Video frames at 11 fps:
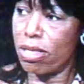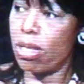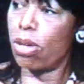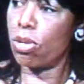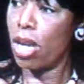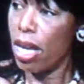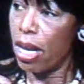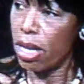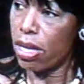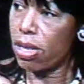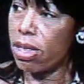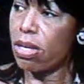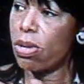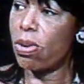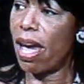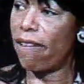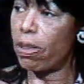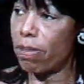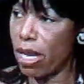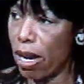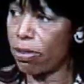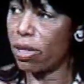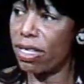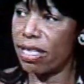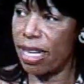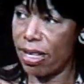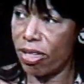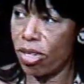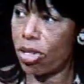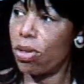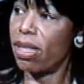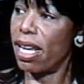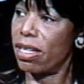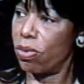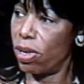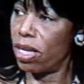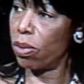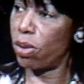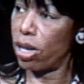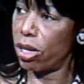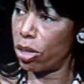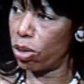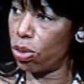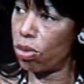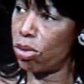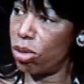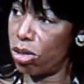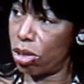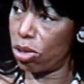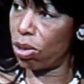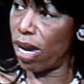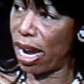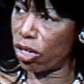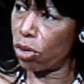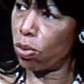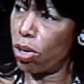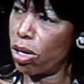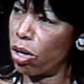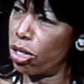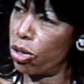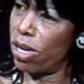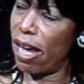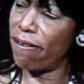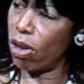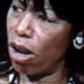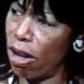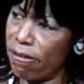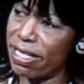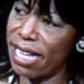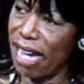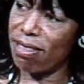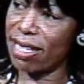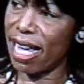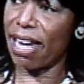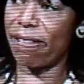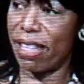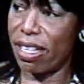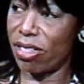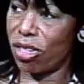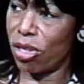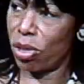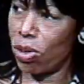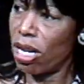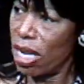so you have them to come to this institute, and that's really where you do your actual work, or do you have an office outside of the institute?